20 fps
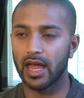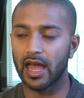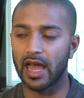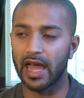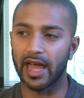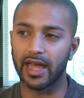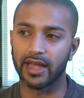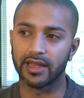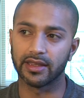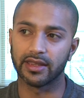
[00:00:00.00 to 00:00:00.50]

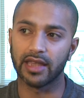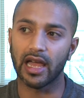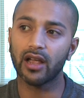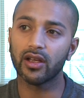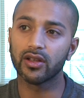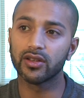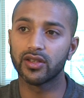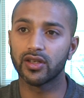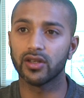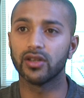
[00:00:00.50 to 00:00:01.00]
and that
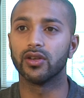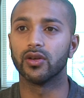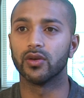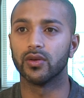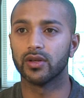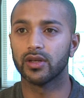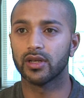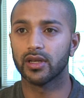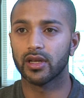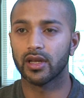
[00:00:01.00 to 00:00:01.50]

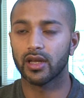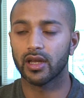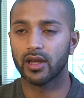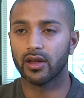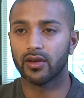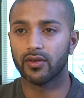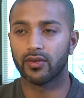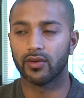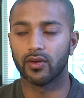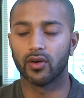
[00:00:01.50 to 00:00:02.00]
continued
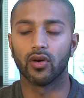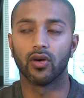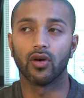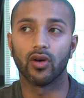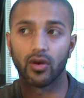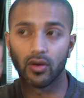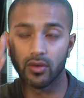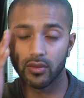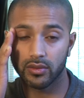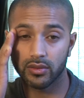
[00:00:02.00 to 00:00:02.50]

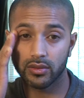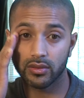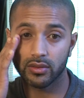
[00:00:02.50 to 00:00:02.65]
for